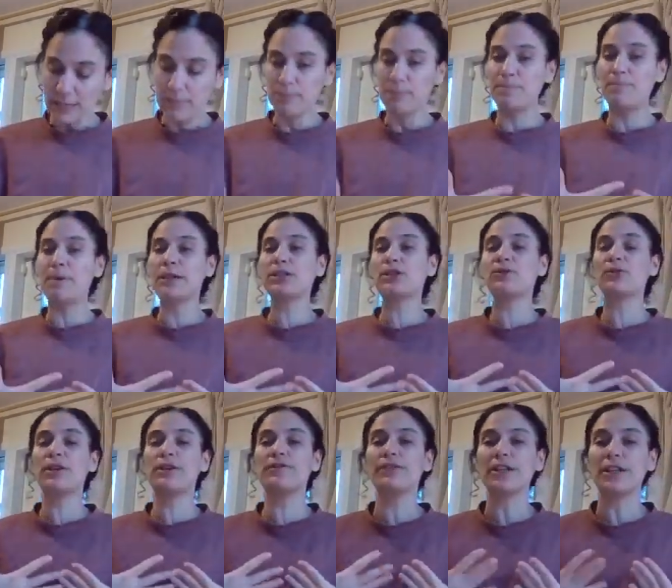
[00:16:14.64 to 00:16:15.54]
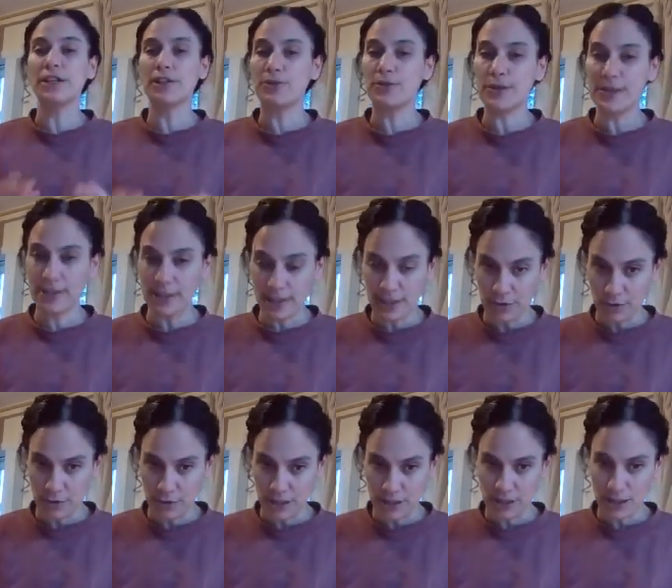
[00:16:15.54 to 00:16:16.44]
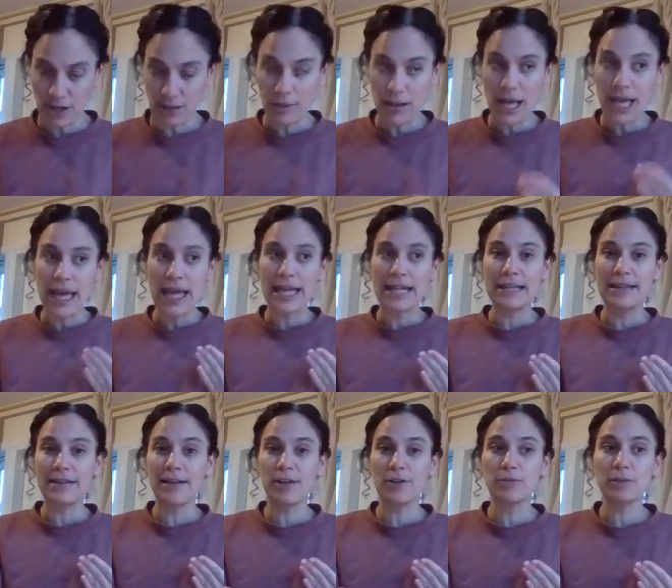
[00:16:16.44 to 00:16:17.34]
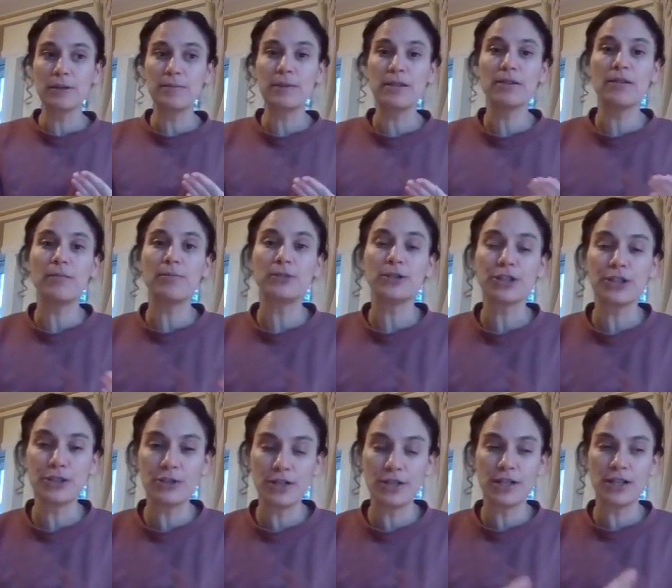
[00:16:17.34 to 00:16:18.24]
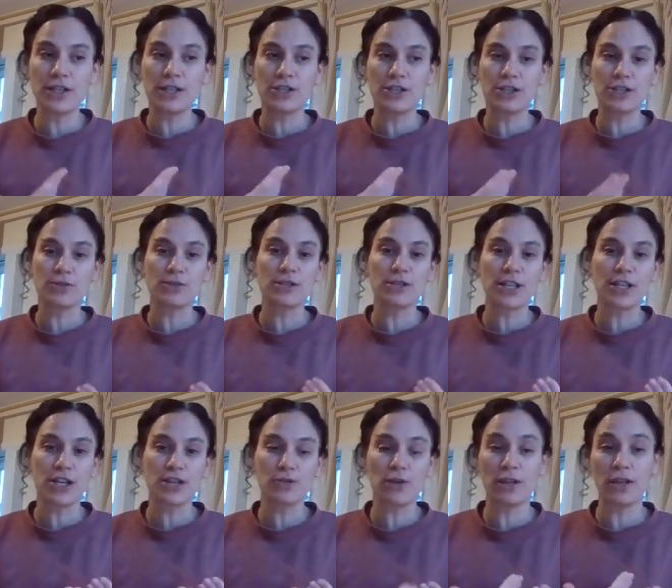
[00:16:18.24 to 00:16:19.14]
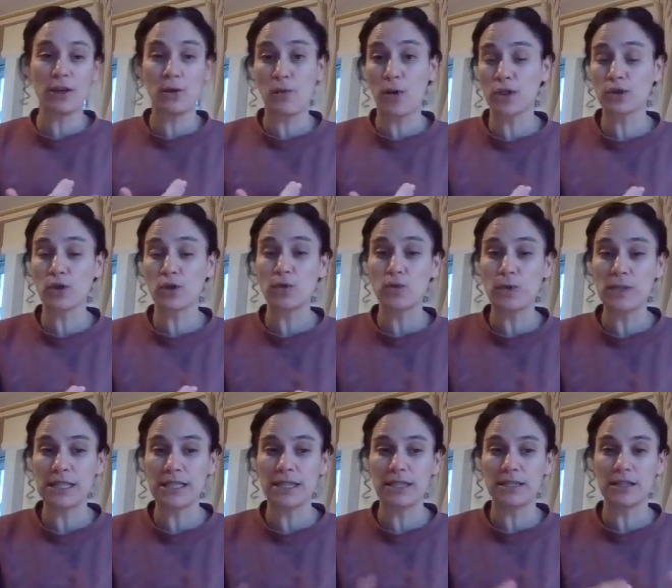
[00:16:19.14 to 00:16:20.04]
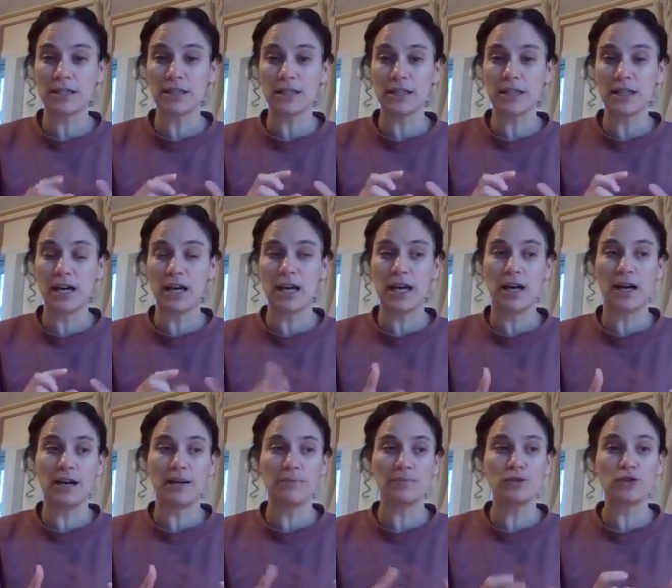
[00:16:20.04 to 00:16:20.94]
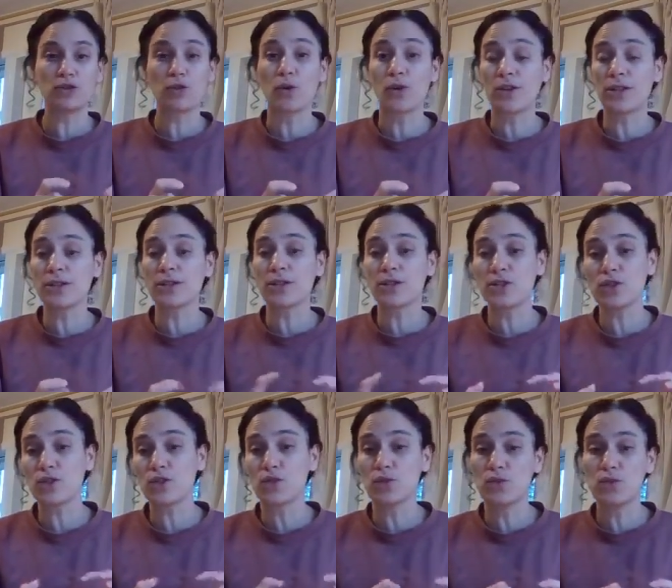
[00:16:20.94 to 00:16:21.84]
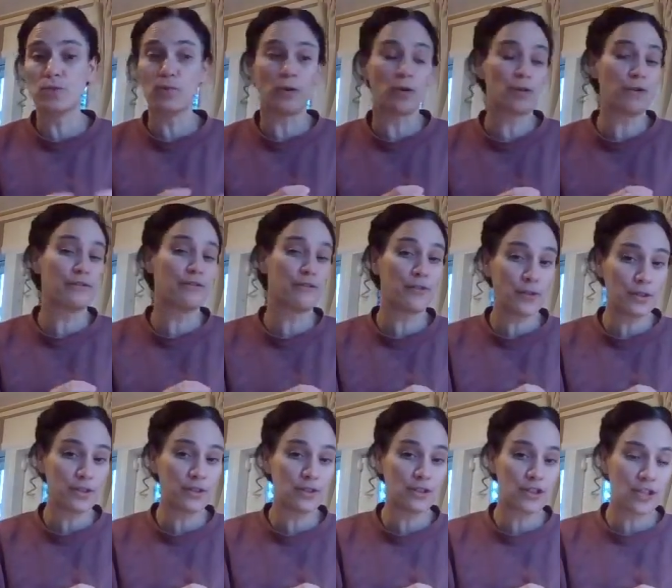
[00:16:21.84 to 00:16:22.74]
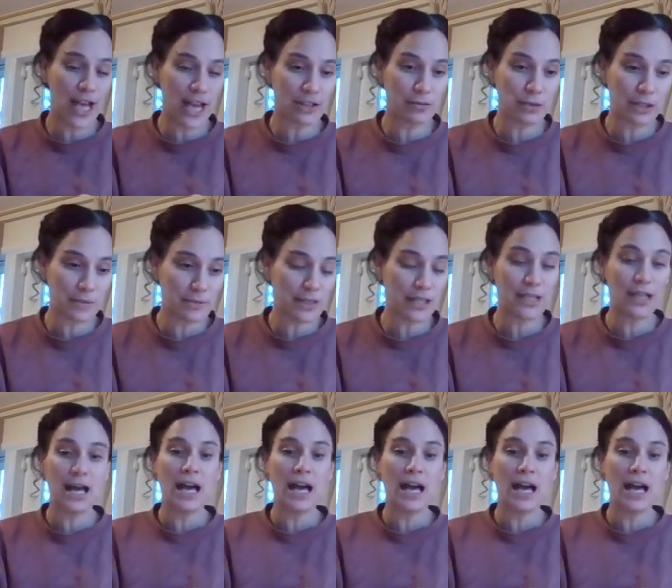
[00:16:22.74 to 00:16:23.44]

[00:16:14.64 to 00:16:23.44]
but you have interest in the workshop, there will be opportunities to schedule a one-on-one short Zoom or phone chat with me.